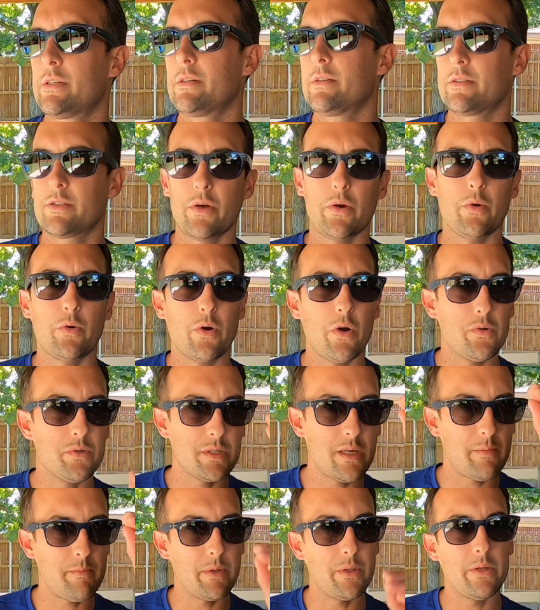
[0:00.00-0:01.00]
So it grows
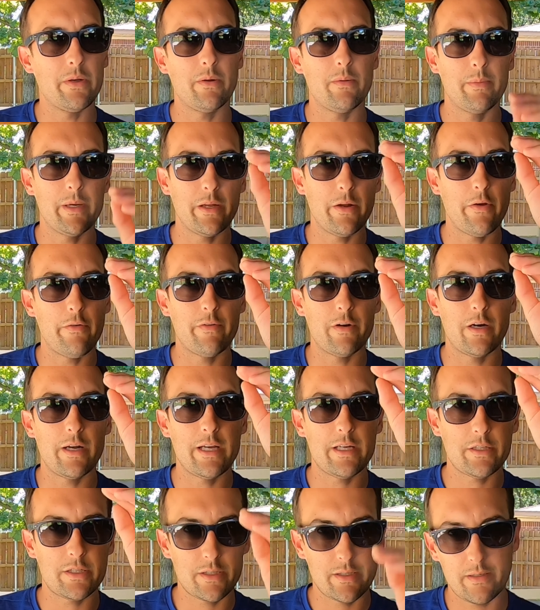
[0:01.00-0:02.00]
up a little bit over an
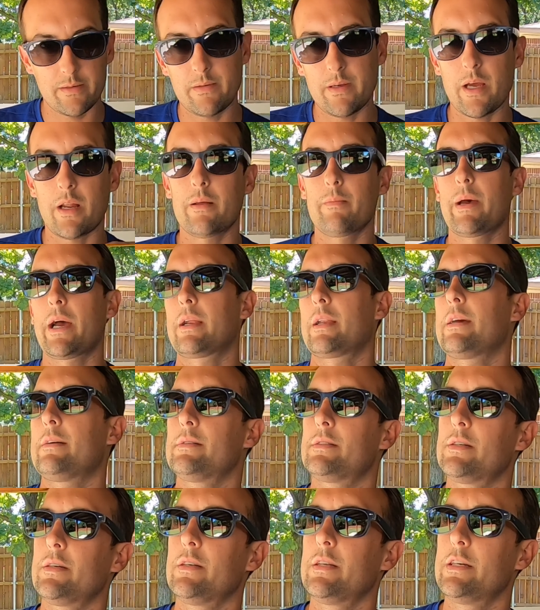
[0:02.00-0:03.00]
inch, cut it back down
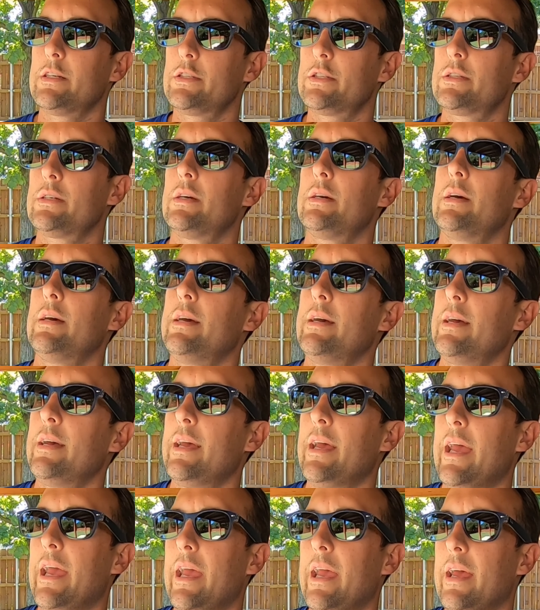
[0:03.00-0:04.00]
to an inch,
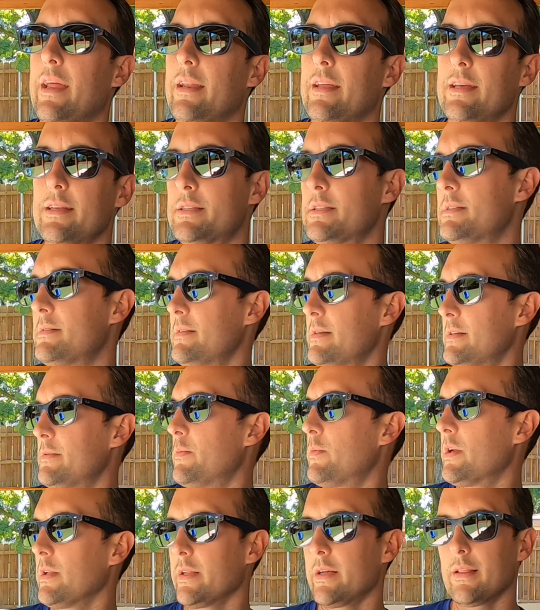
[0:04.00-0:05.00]
and it
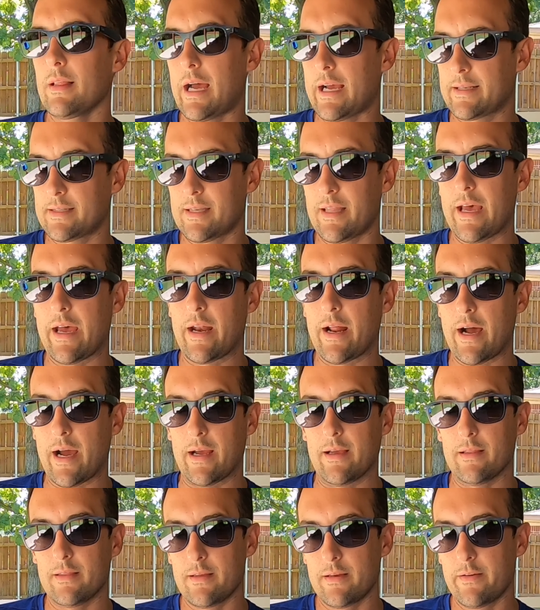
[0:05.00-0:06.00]
really likes that
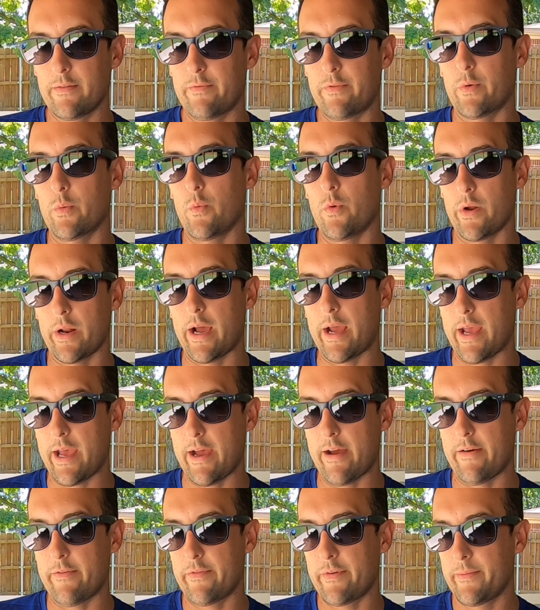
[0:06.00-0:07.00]
height for what I
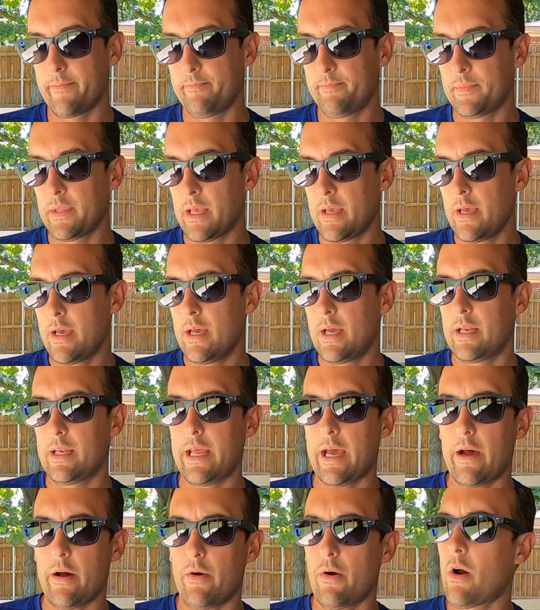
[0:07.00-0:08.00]
have.
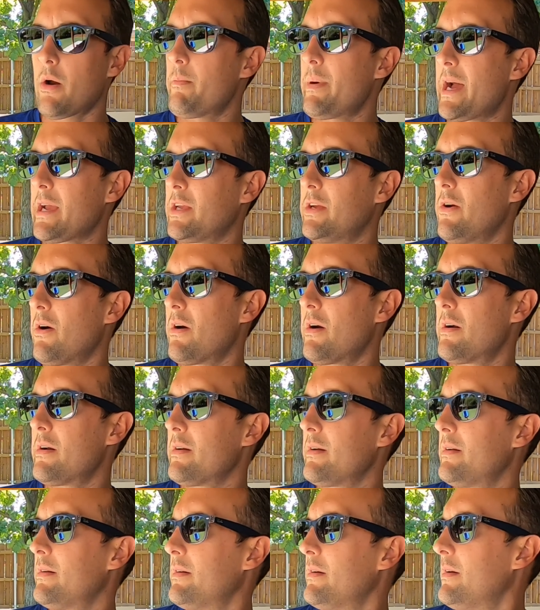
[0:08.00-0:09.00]
Now our backyard
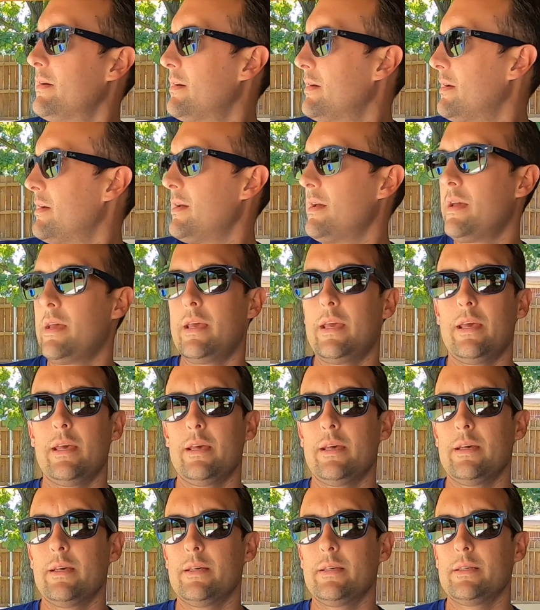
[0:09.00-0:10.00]

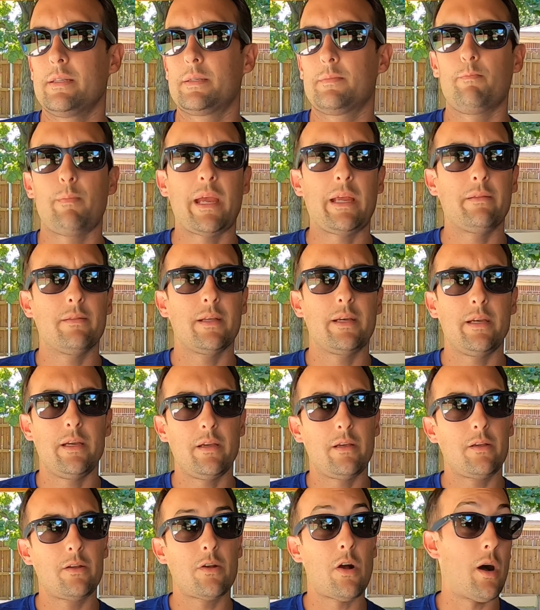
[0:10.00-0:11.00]
is mainly
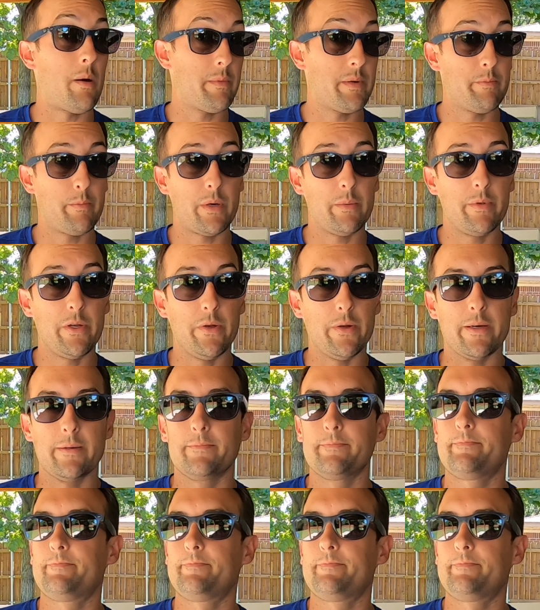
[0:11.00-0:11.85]
common Bermuda.